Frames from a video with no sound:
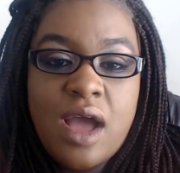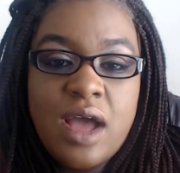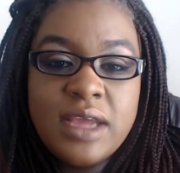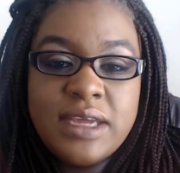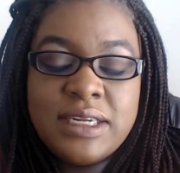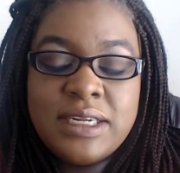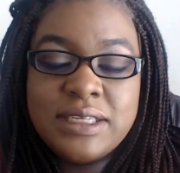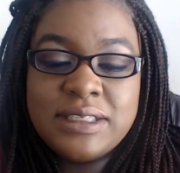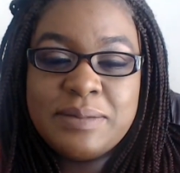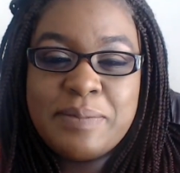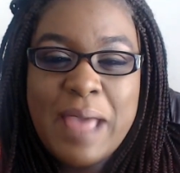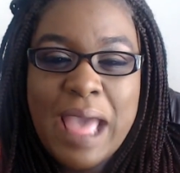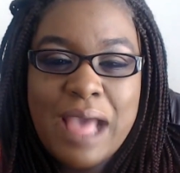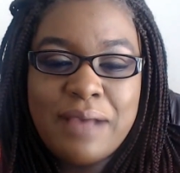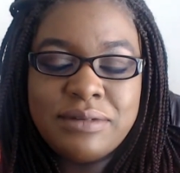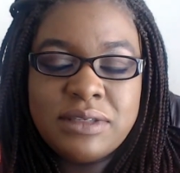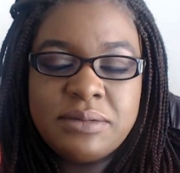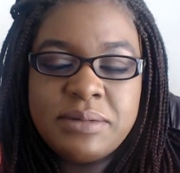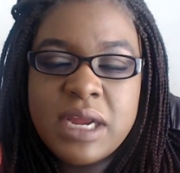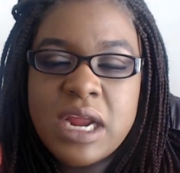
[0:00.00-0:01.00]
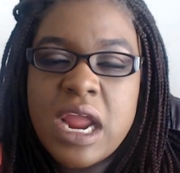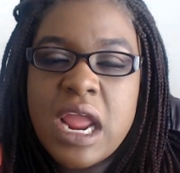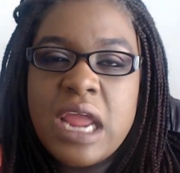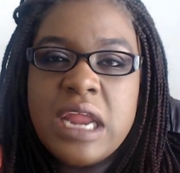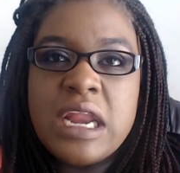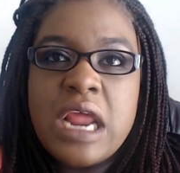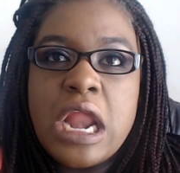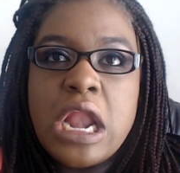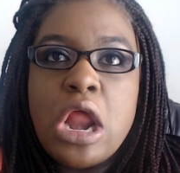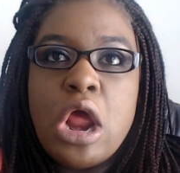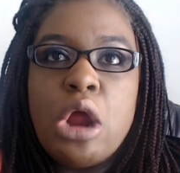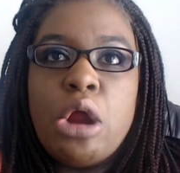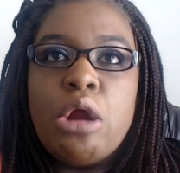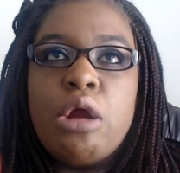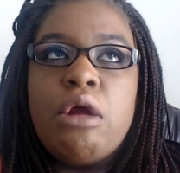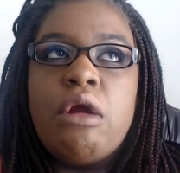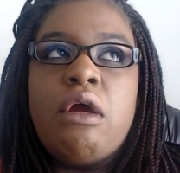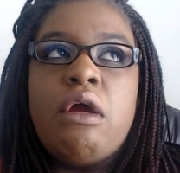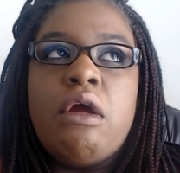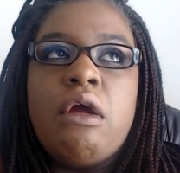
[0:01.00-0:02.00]
He does a pap smear and it
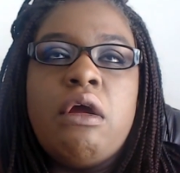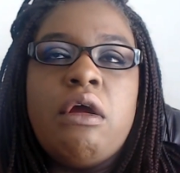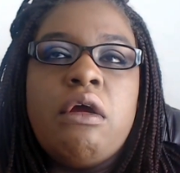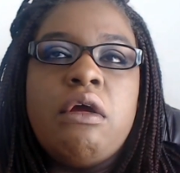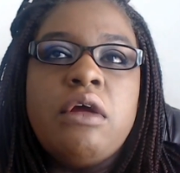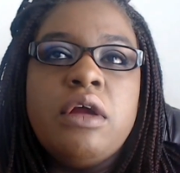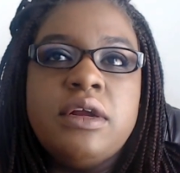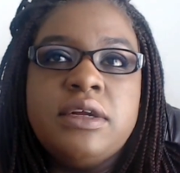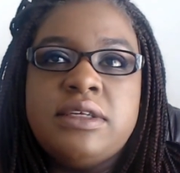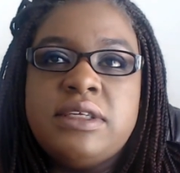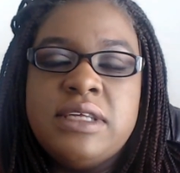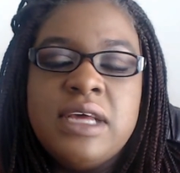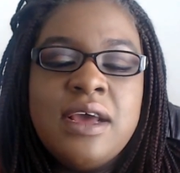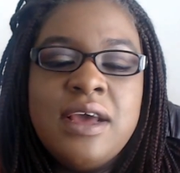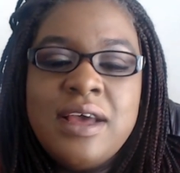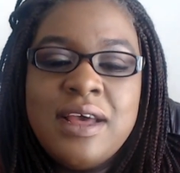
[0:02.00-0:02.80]
hurts.